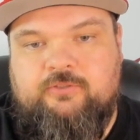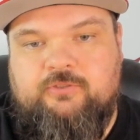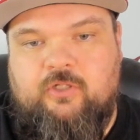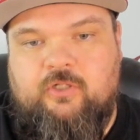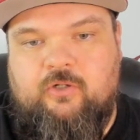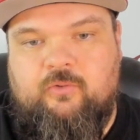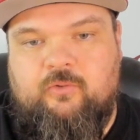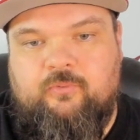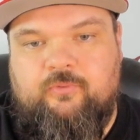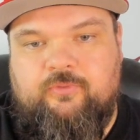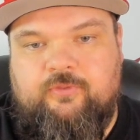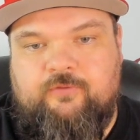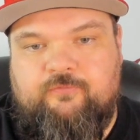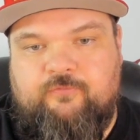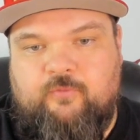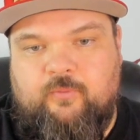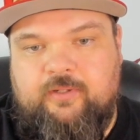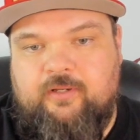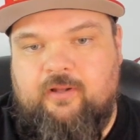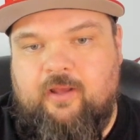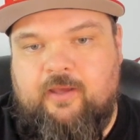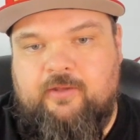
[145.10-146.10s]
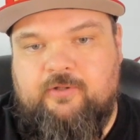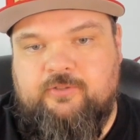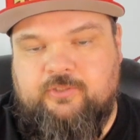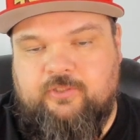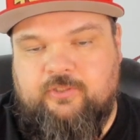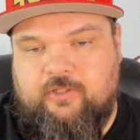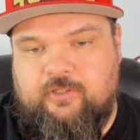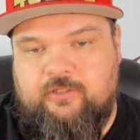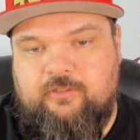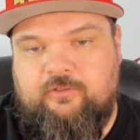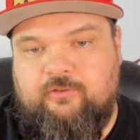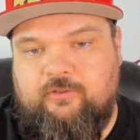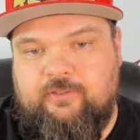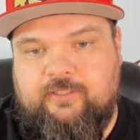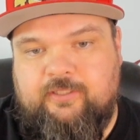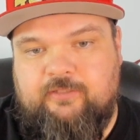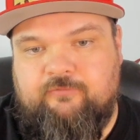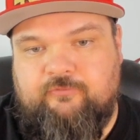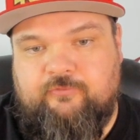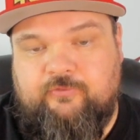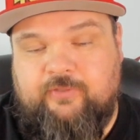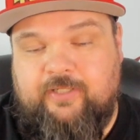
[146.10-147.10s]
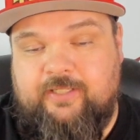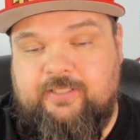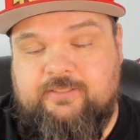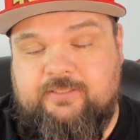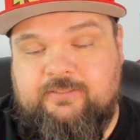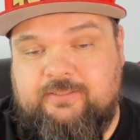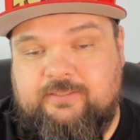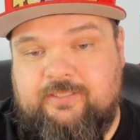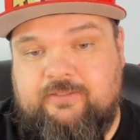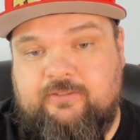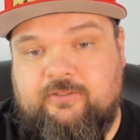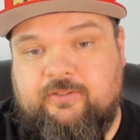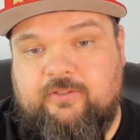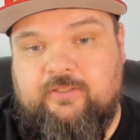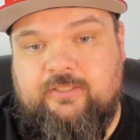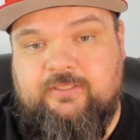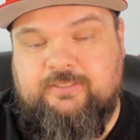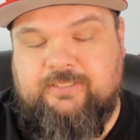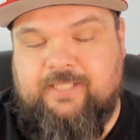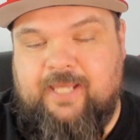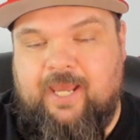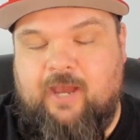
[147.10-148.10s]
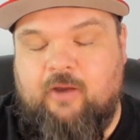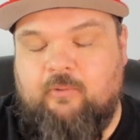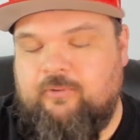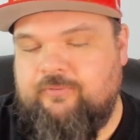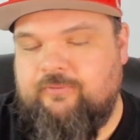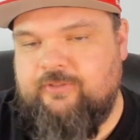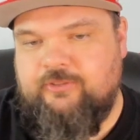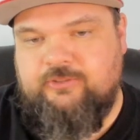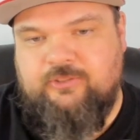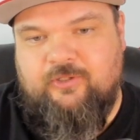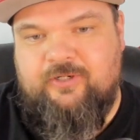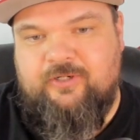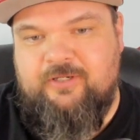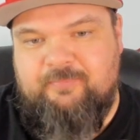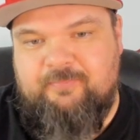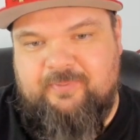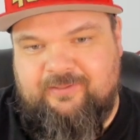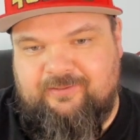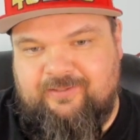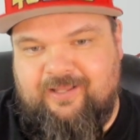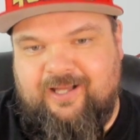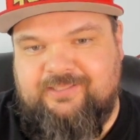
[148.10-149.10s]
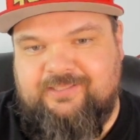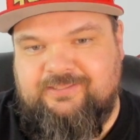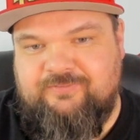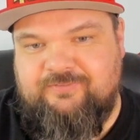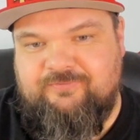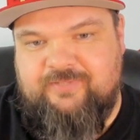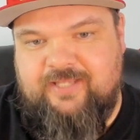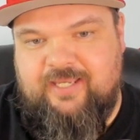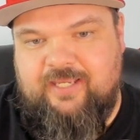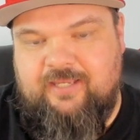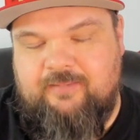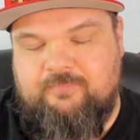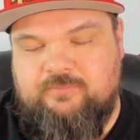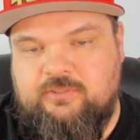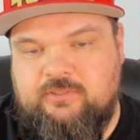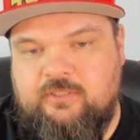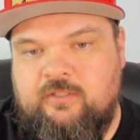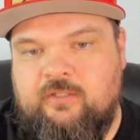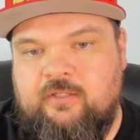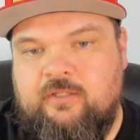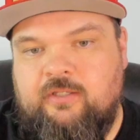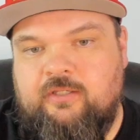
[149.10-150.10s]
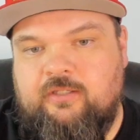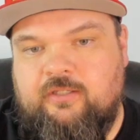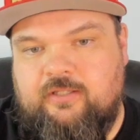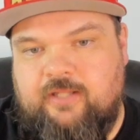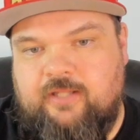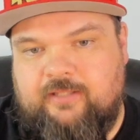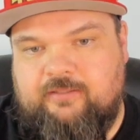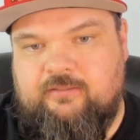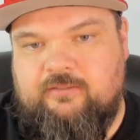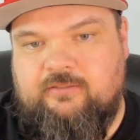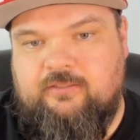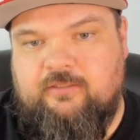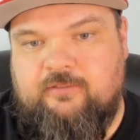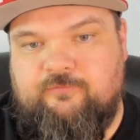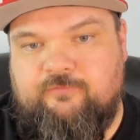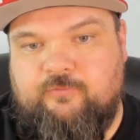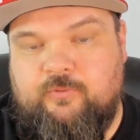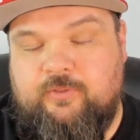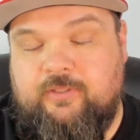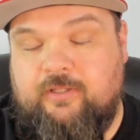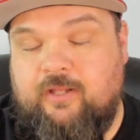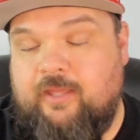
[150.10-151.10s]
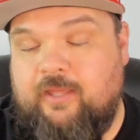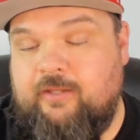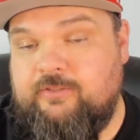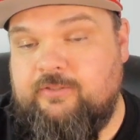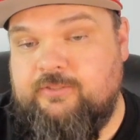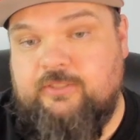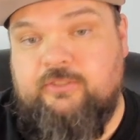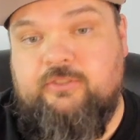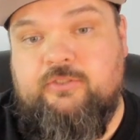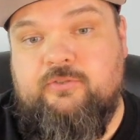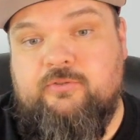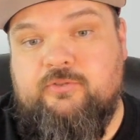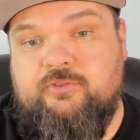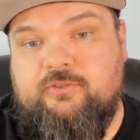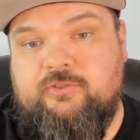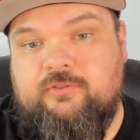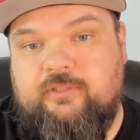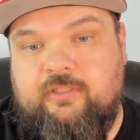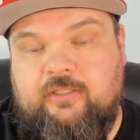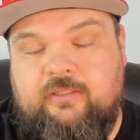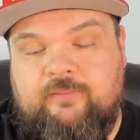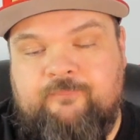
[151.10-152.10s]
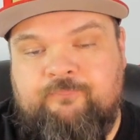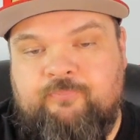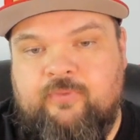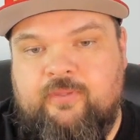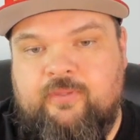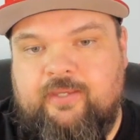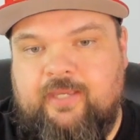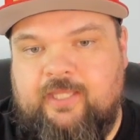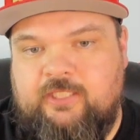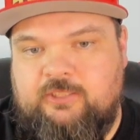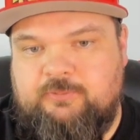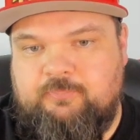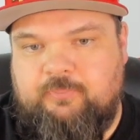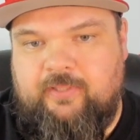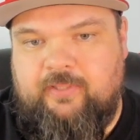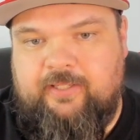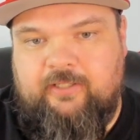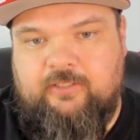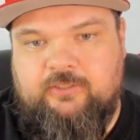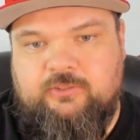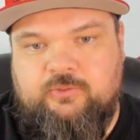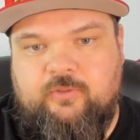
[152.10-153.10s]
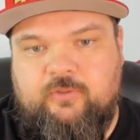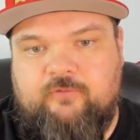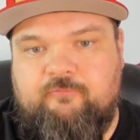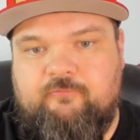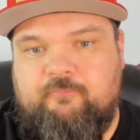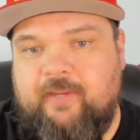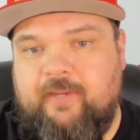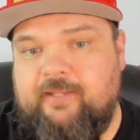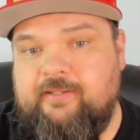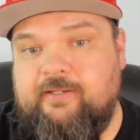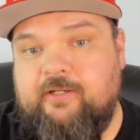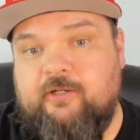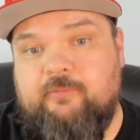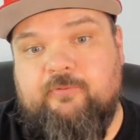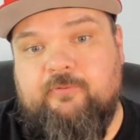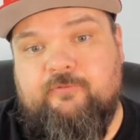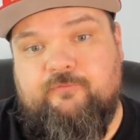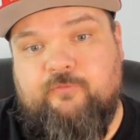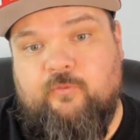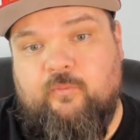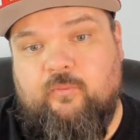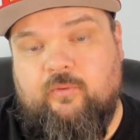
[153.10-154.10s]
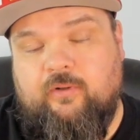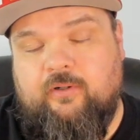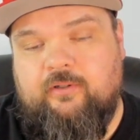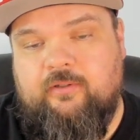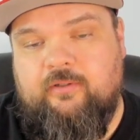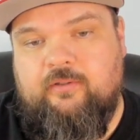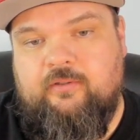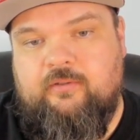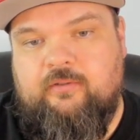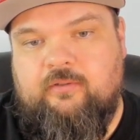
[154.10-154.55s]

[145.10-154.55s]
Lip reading: So the 49ers are going to look in free agency and they're going to scour. And there's already been lots of names connected to the 49ers. And usually it's players who have been here before,